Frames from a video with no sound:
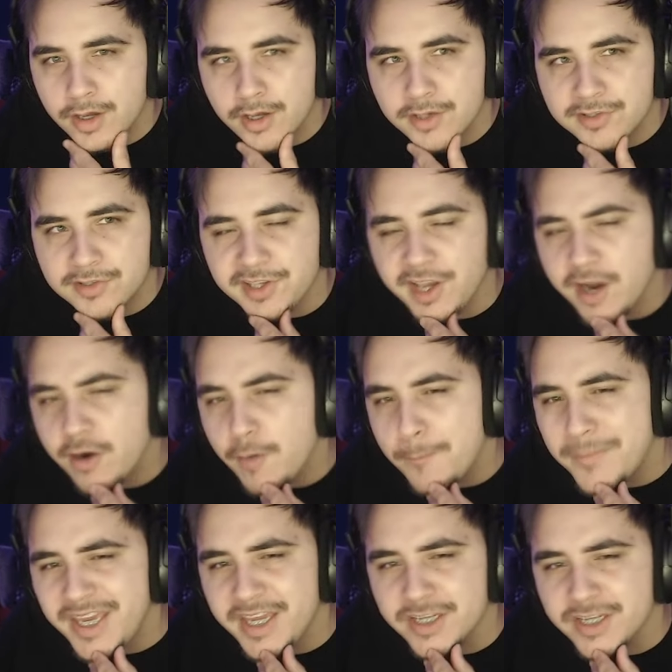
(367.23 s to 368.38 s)
Sierra
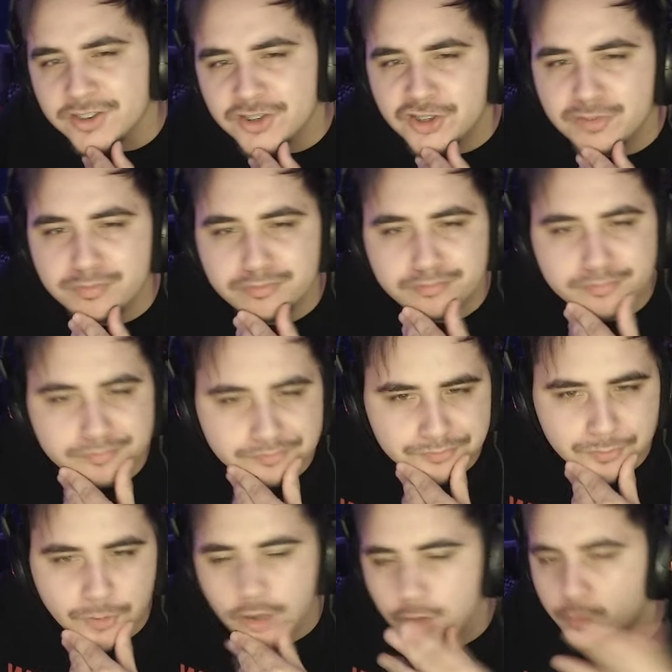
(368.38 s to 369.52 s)
Peach
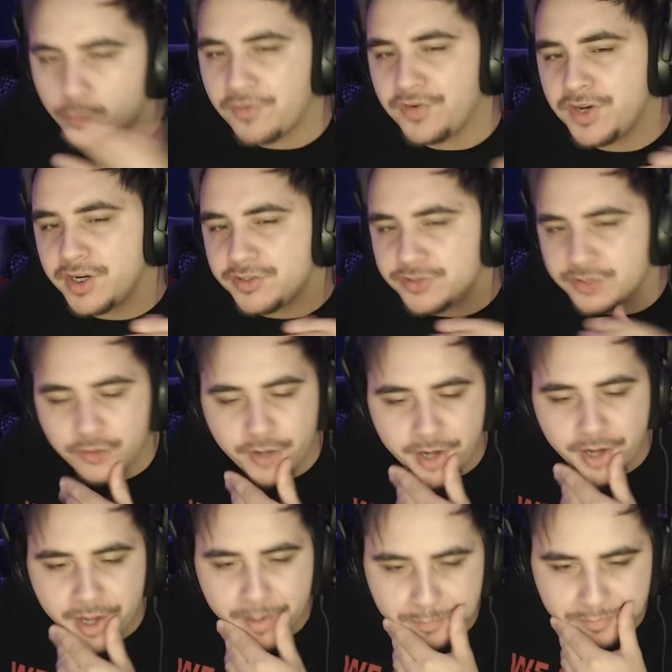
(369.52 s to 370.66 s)
with an
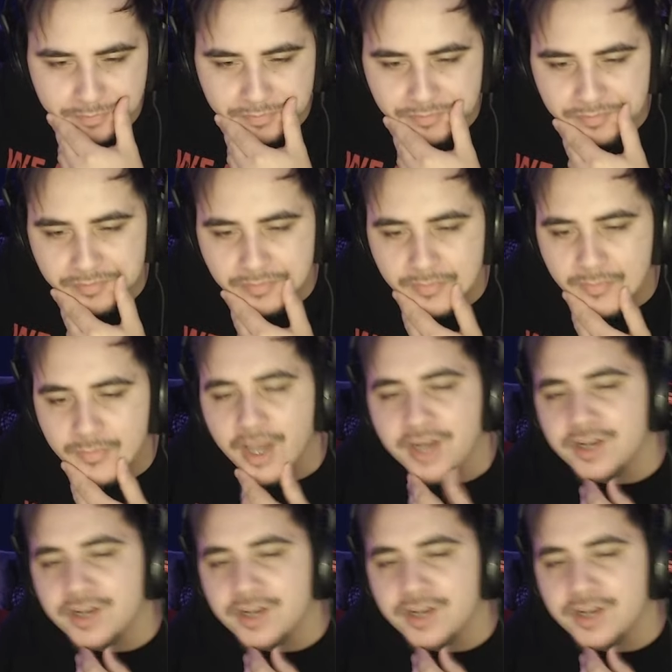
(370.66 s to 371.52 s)
Instagram and an